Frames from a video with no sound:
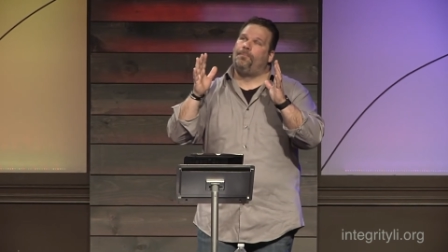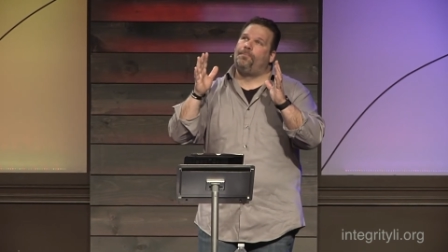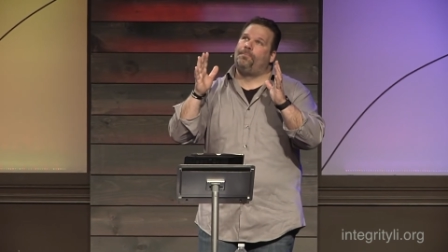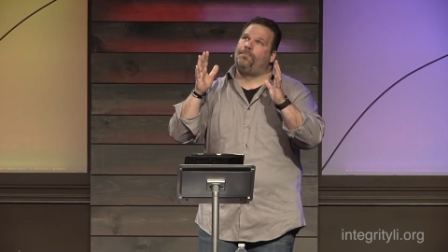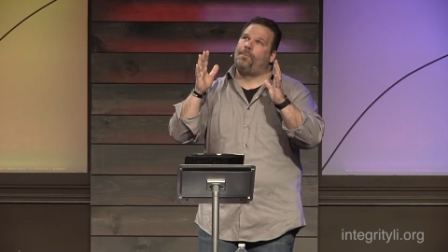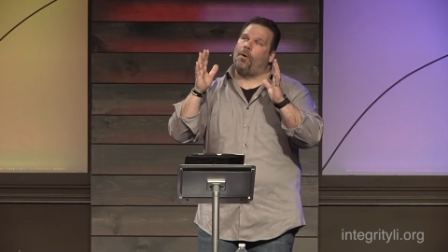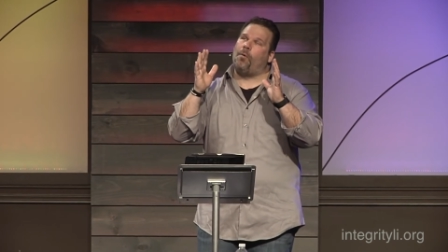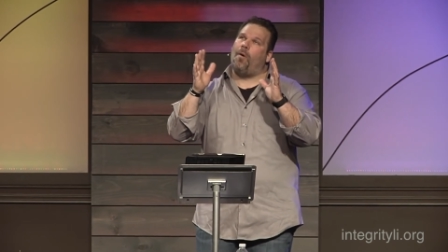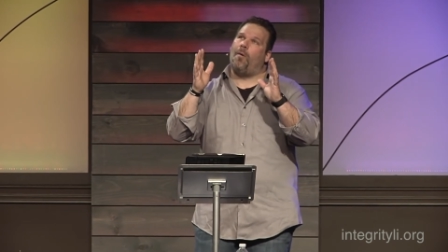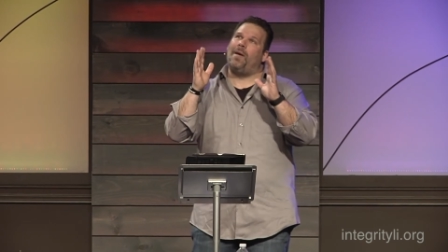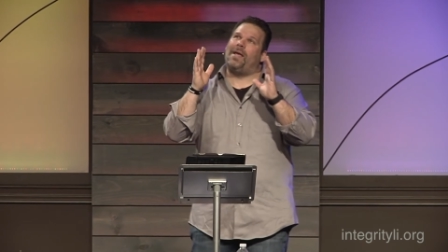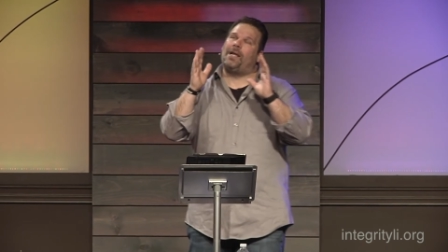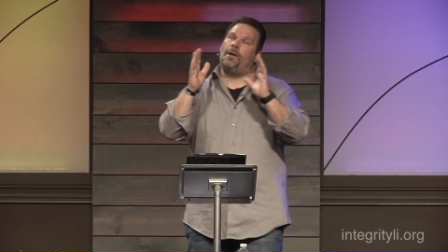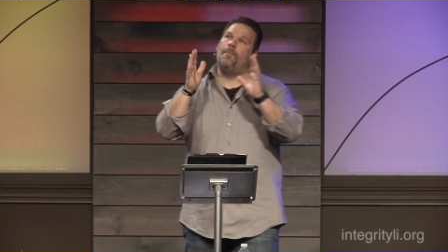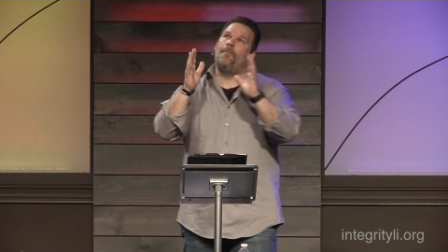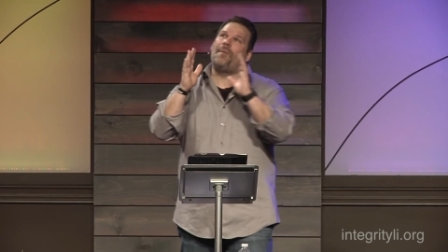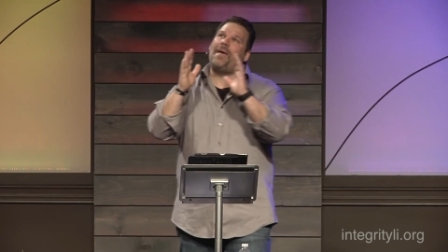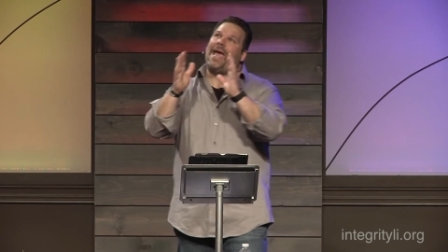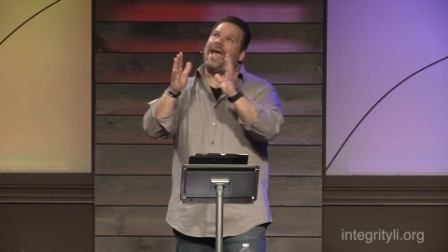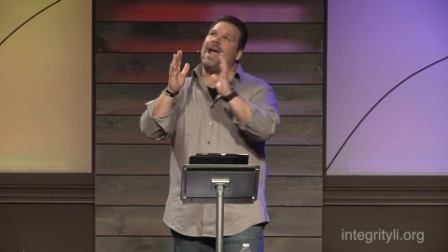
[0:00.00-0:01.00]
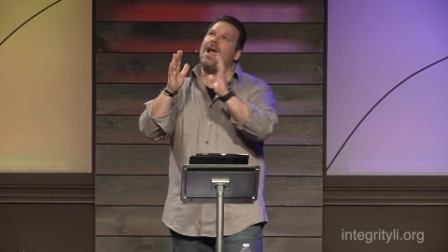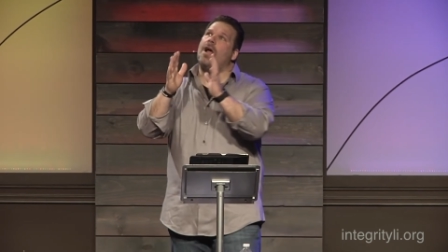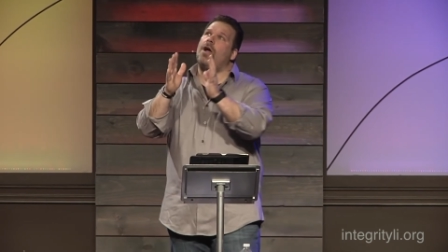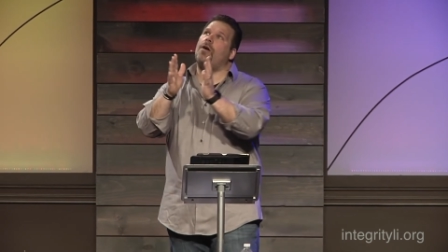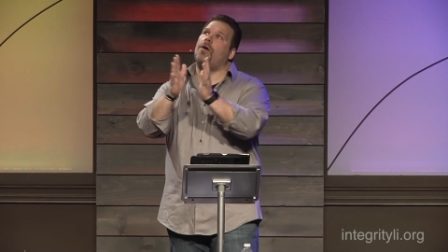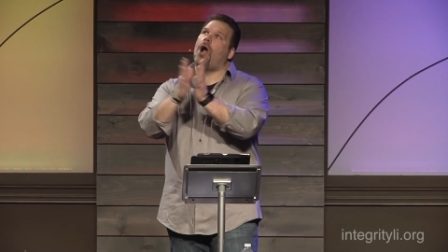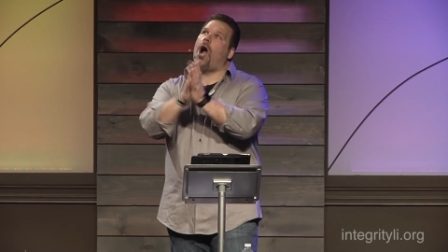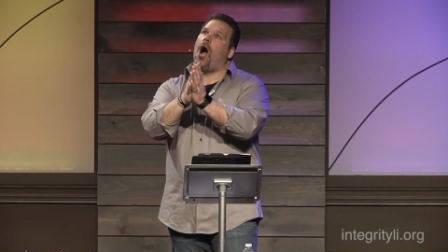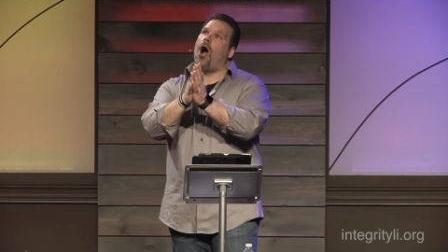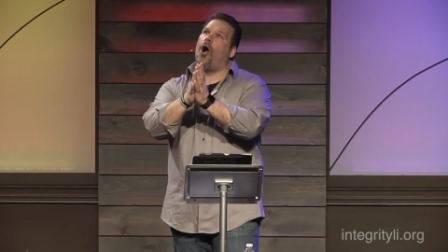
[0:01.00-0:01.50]
but when we
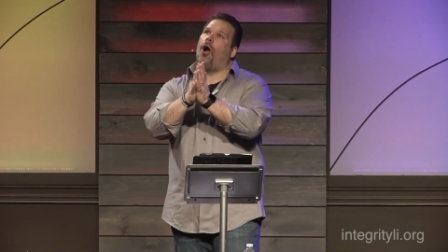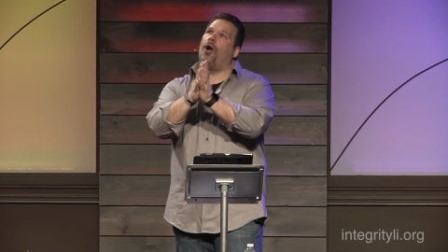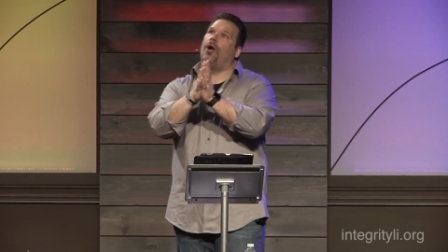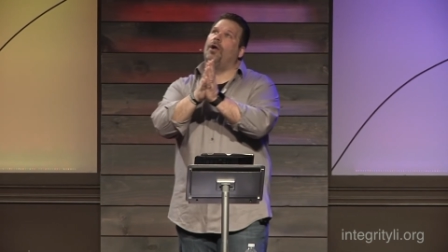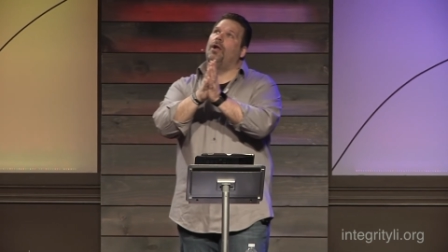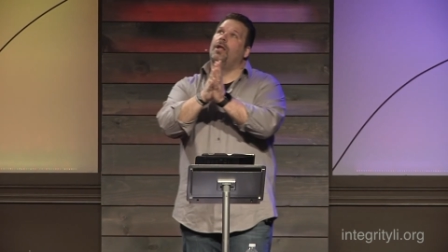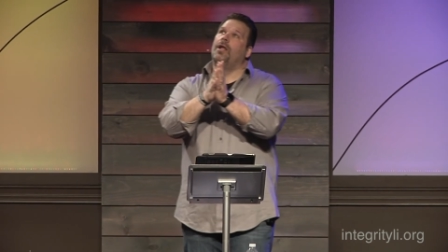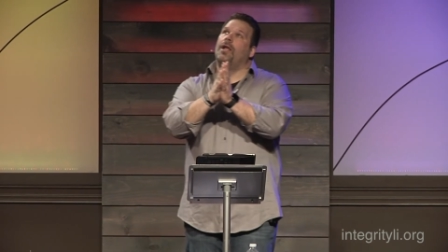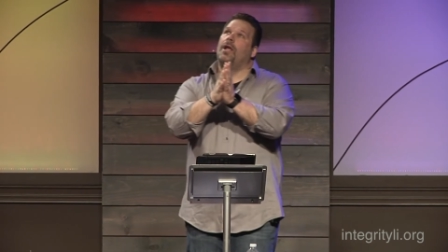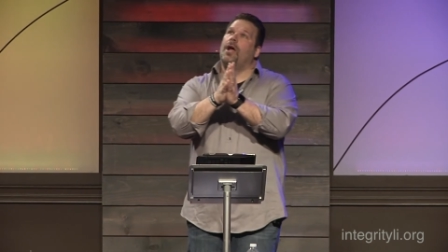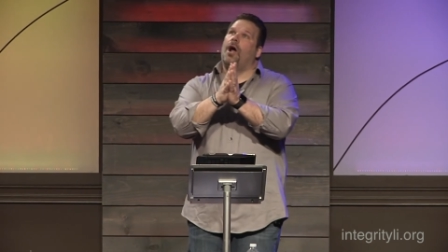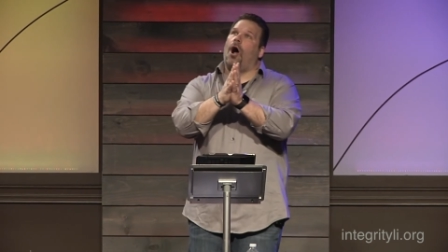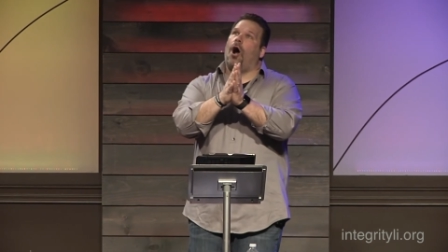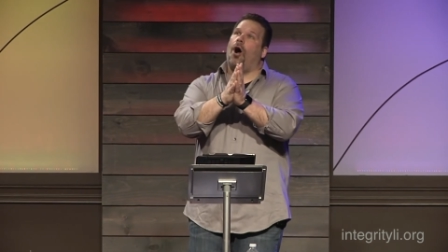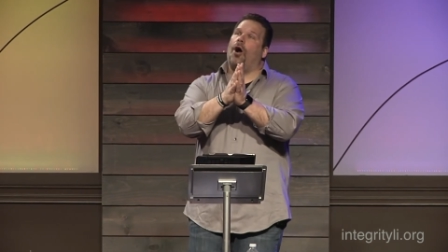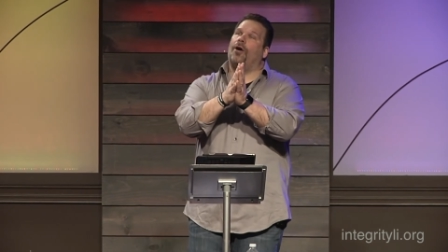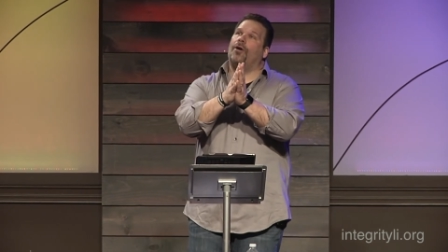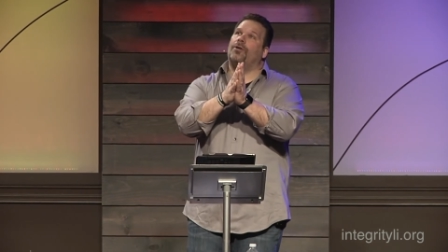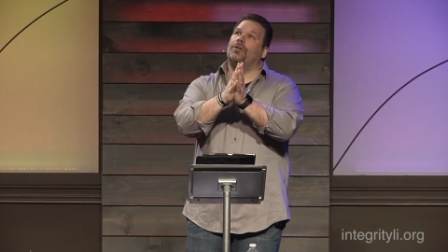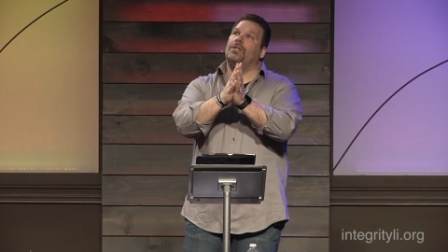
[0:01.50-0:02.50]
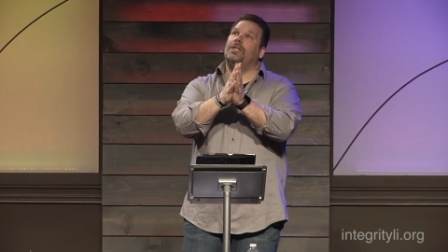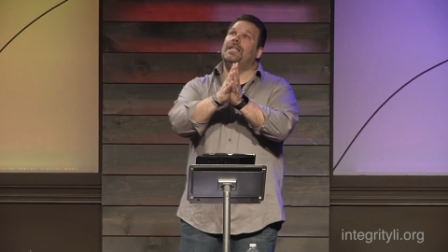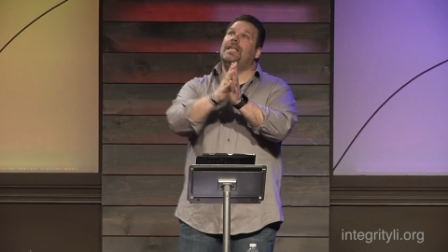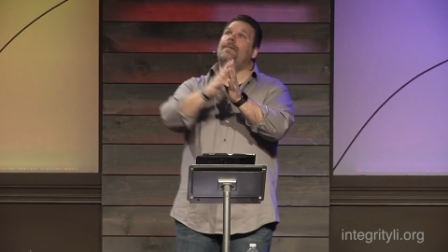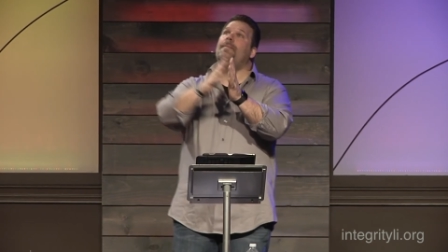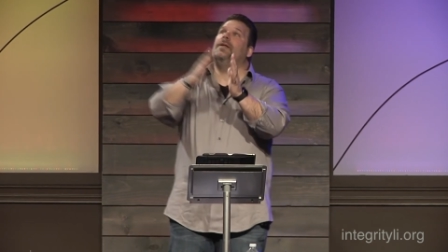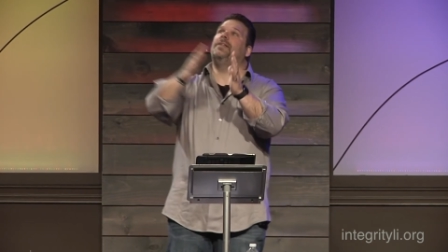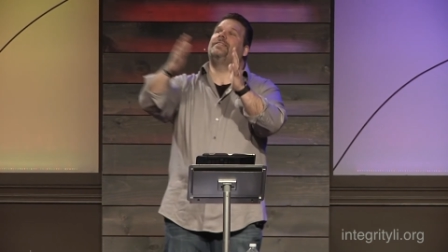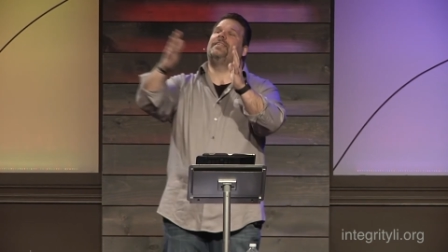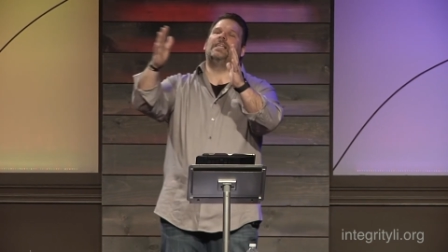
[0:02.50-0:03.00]
compare our our
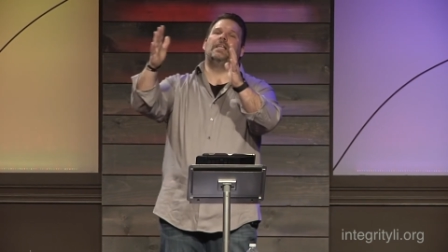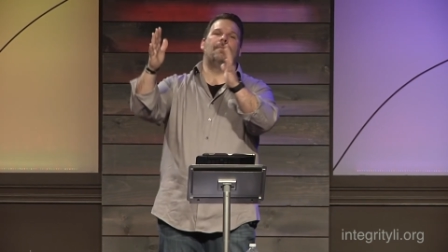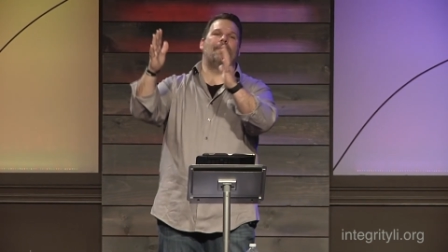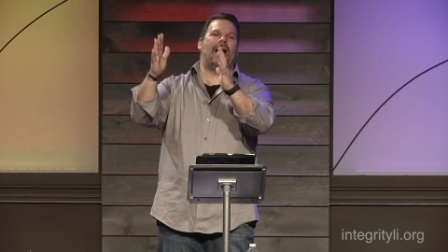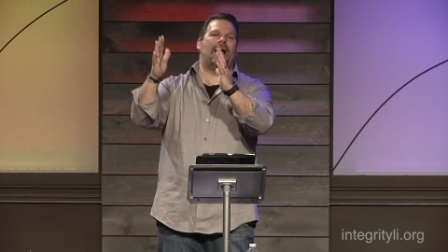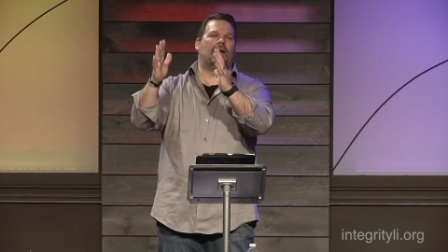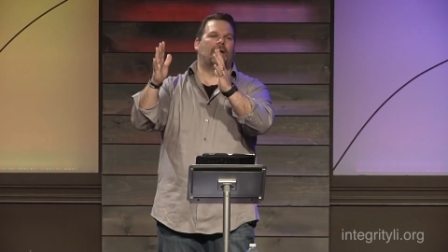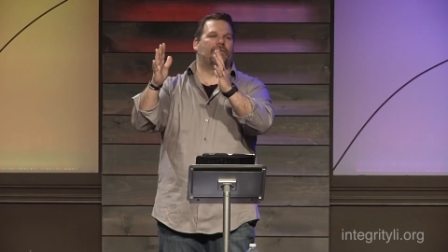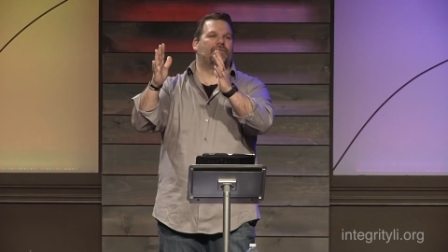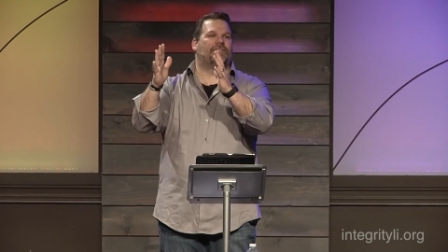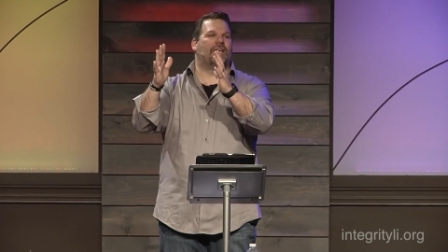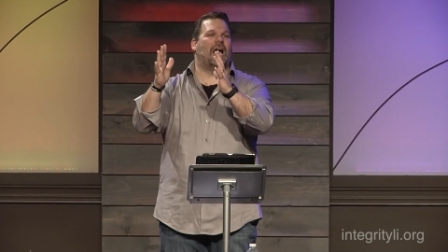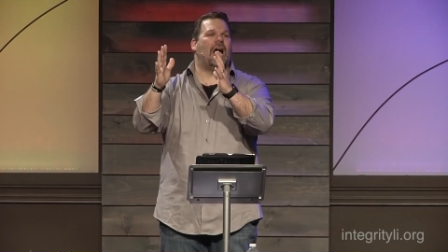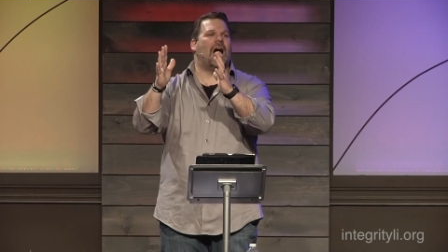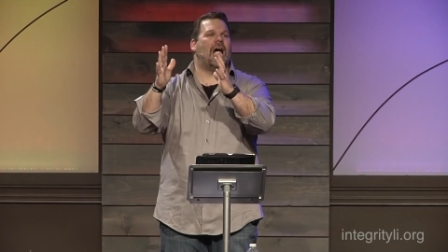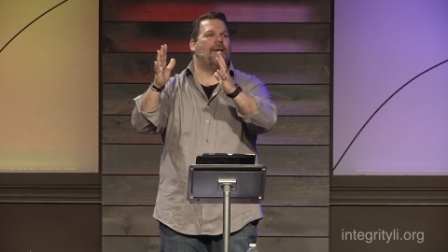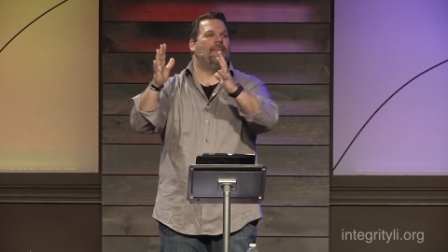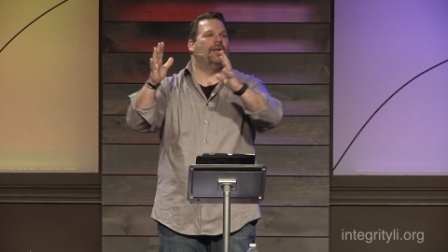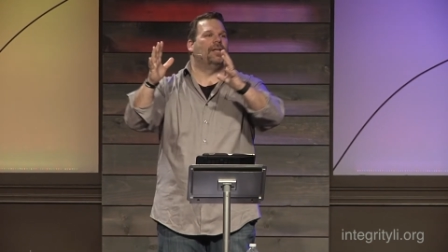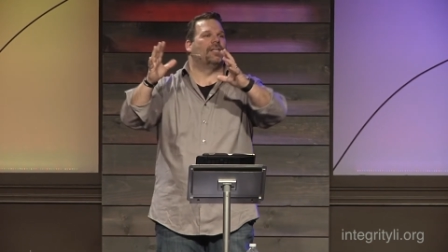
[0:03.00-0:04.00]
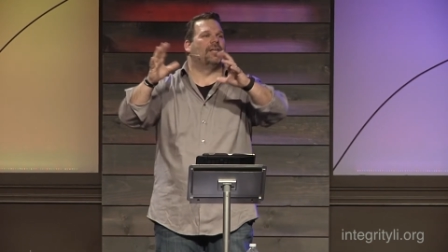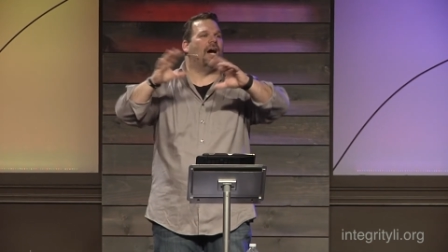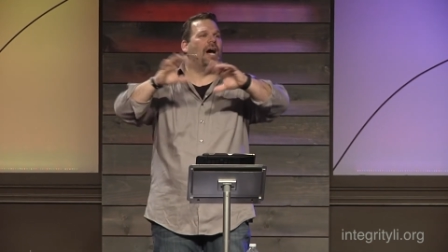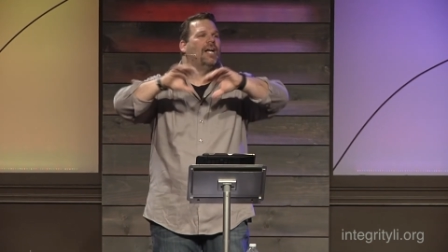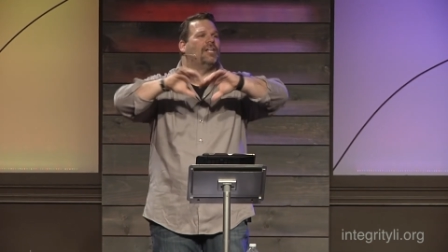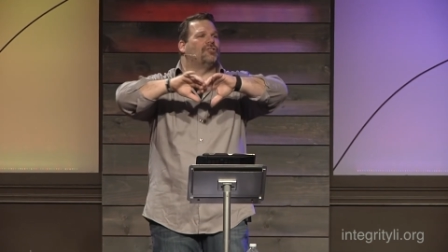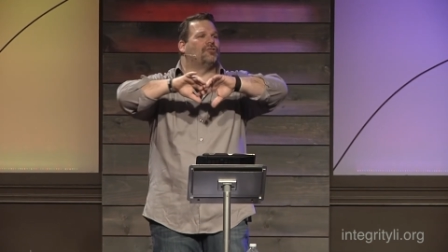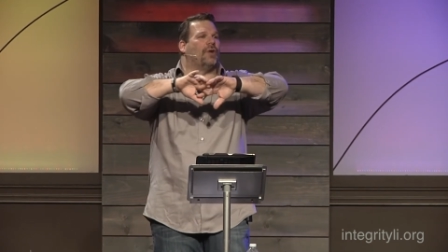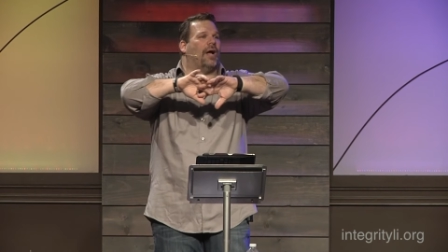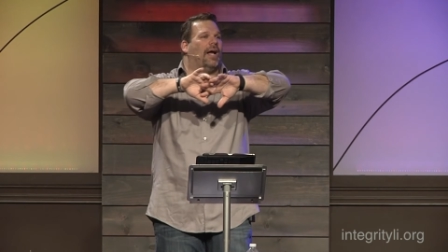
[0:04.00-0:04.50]
limited amount of time in
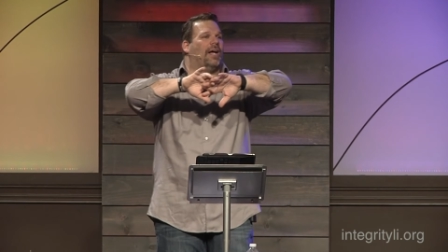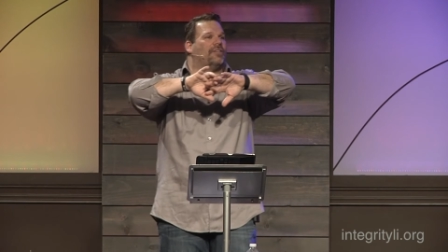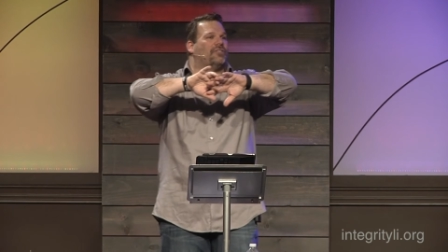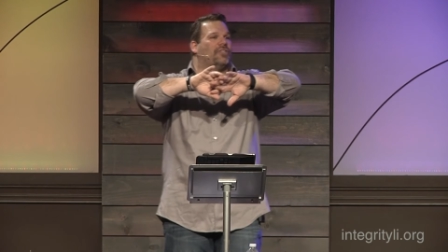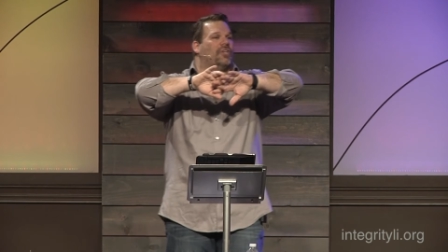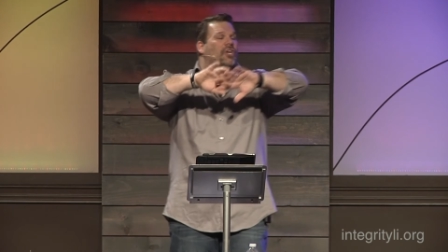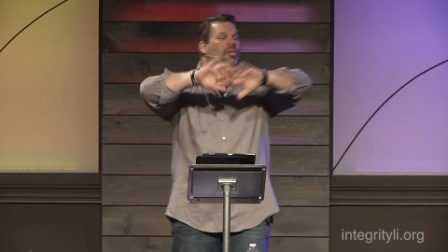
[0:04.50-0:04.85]
contrast